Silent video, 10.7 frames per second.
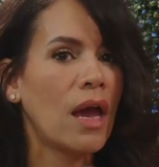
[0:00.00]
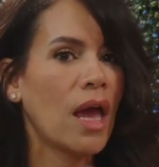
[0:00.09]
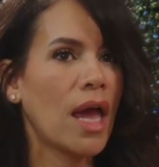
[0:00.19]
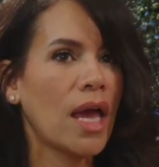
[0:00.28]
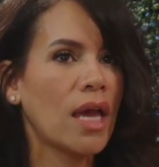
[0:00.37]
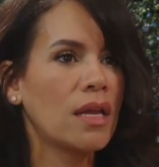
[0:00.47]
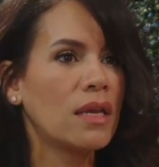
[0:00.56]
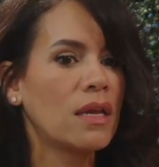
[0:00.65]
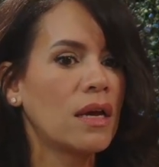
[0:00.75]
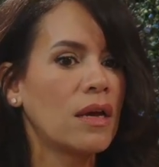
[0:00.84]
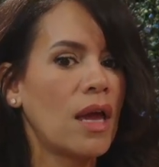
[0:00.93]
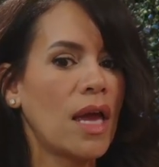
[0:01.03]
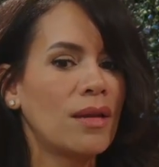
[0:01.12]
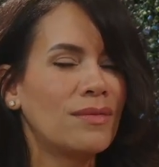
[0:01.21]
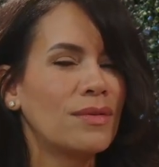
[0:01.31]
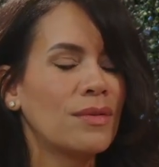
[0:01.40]
and,
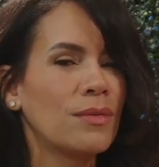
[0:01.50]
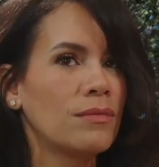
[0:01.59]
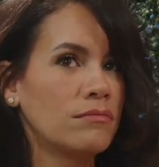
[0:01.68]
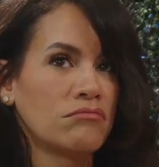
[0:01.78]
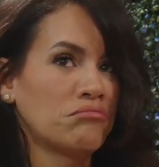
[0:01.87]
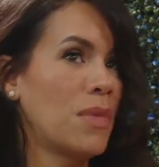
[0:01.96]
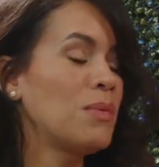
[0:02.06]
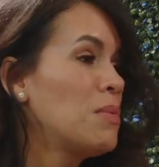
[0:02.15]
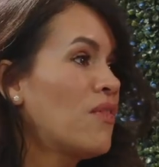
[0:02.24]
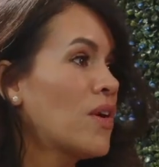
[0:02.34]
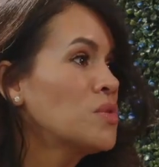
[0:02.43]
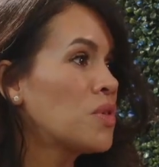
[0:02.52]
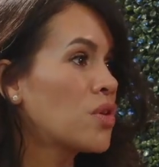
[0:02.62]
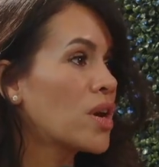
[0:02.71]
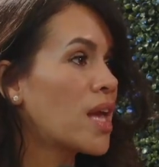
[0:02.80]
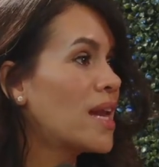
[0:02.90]
and maybe be friends with
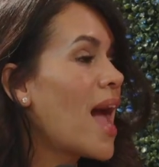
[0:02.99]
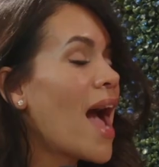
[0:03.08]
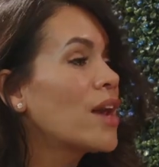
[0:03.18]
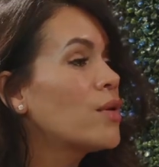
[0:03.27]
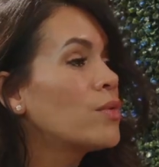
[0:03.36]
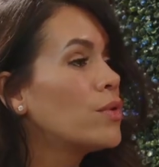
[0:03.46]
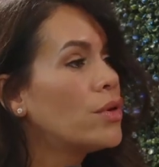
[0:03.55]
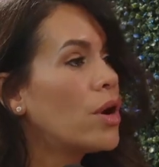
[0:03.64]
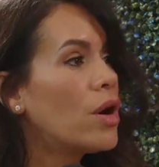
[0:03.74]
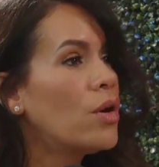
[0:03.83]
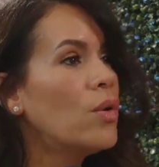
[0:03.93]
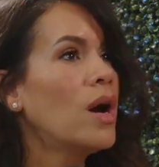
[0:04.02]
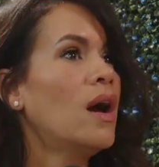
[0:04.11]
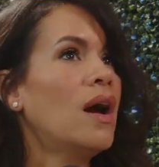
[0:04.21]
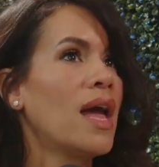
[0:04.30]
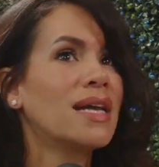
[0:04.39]
her again. I don't know
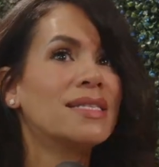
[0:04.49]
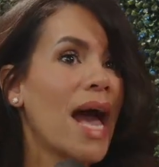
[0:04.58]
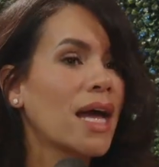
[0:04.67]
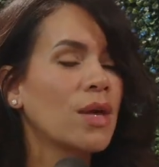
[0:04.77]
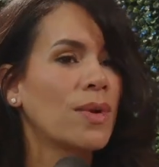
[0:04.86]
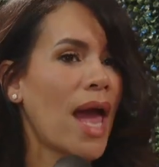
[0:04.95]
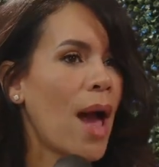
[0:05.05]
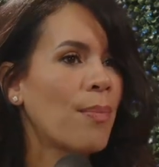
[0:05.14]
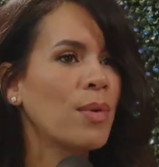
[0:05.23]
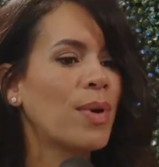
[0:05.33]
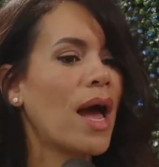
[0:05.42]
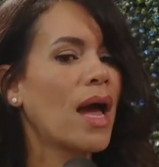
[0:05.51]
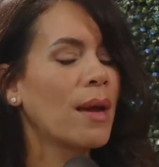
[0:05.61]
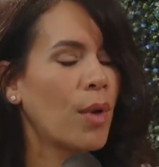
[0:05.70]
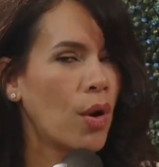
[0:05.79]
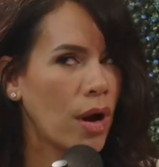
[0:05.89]
exactly what happened, but I
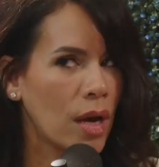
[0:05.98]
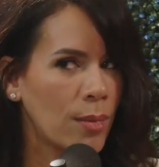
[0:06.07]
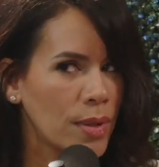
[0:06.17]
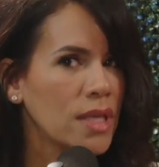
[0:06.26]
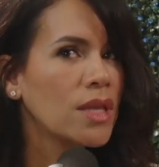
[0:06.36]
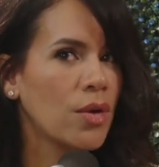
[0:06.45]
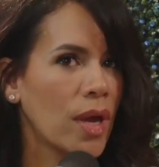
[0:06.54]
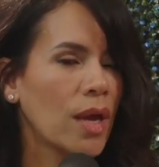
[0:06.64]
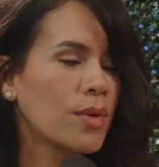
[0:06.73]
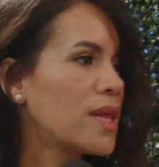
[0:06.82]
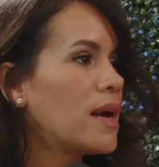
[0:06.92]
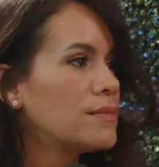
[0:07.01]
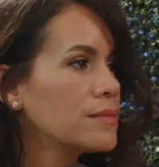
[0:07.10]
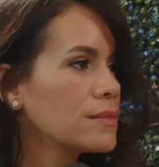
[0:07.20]
am completely okay with that.